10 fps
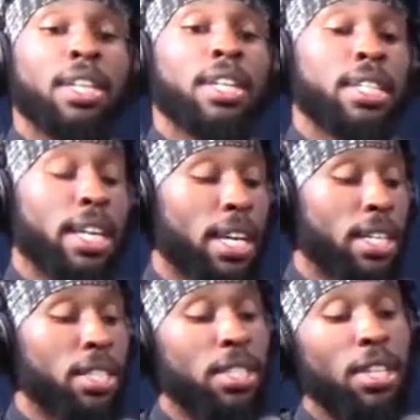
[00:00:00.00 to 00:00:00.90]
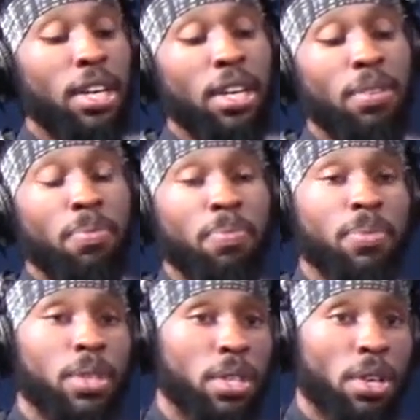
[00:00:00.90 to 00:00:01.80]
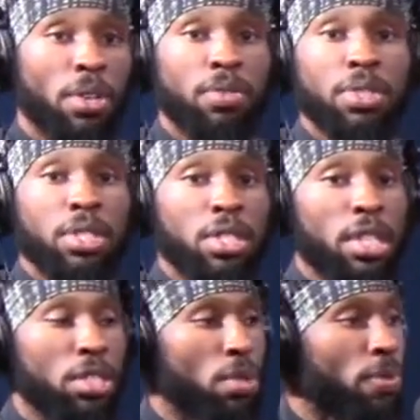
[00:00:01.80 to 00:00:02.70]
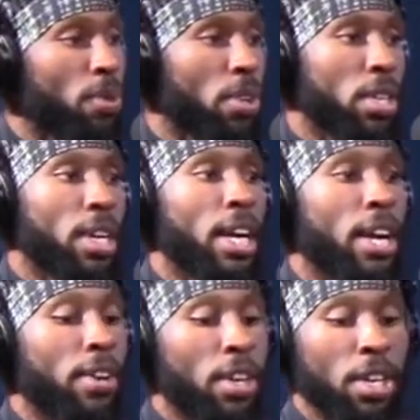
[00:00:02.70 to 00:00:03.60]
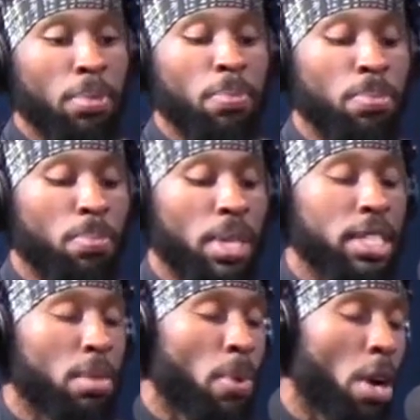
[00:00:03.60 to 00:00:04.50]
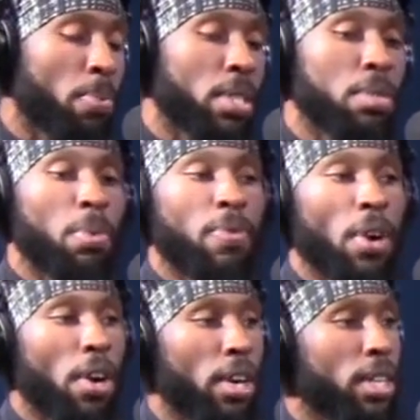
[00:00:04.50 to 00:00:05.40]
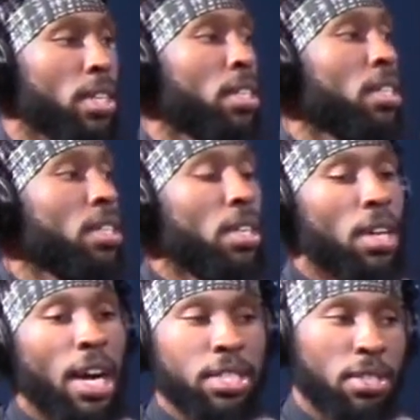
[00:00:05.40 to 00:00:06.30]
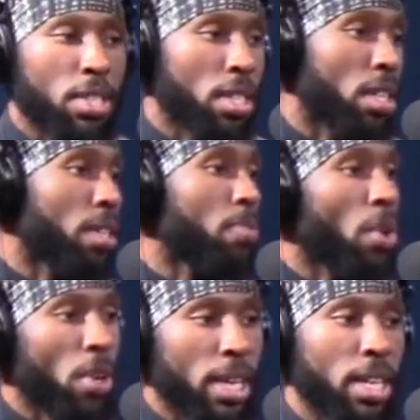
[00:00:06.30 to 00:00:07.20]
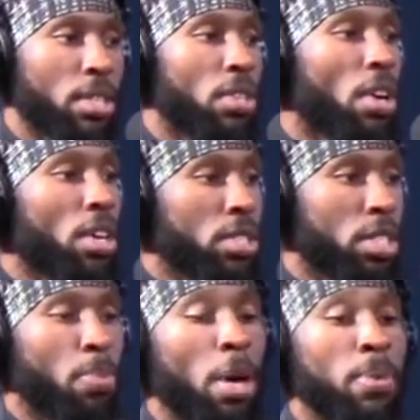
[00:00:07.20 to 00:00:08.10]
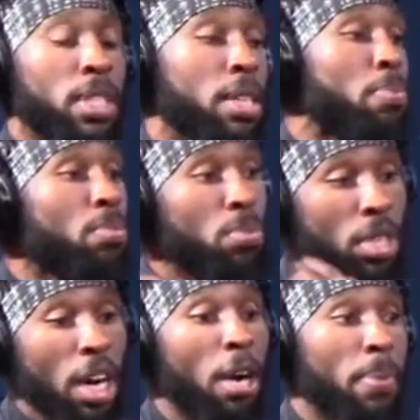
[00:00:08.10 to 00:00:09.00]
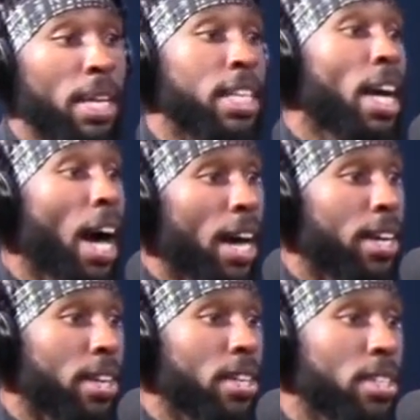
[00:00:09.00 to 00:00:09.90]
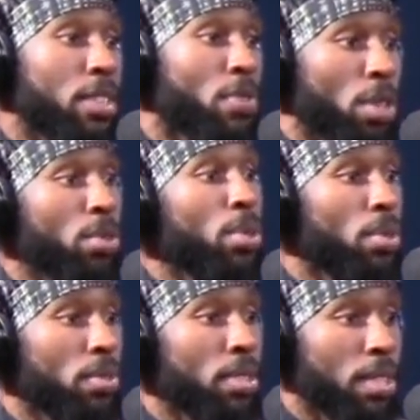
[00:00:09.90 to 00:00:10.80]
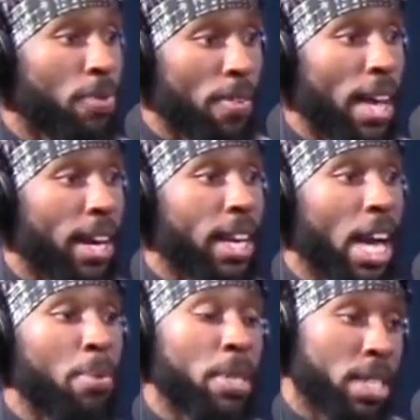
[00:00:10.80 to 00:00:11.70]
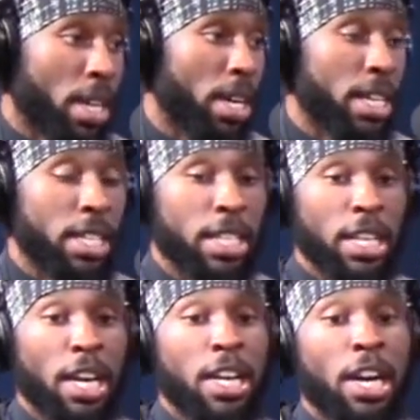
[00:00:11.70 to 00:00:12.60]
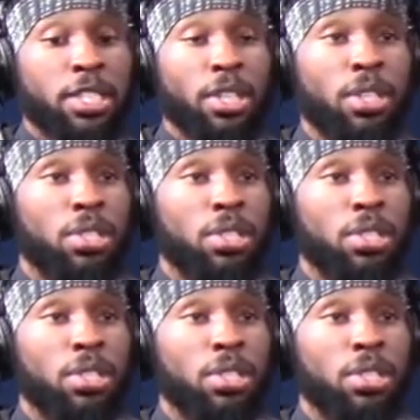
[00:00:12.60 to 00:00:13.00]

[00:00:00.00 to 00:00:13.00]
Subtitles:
Then, the Central Florida police departments, Brevard, Osceola, Orlando, all those departments can come in and hire and recruit from that academy in Osceola.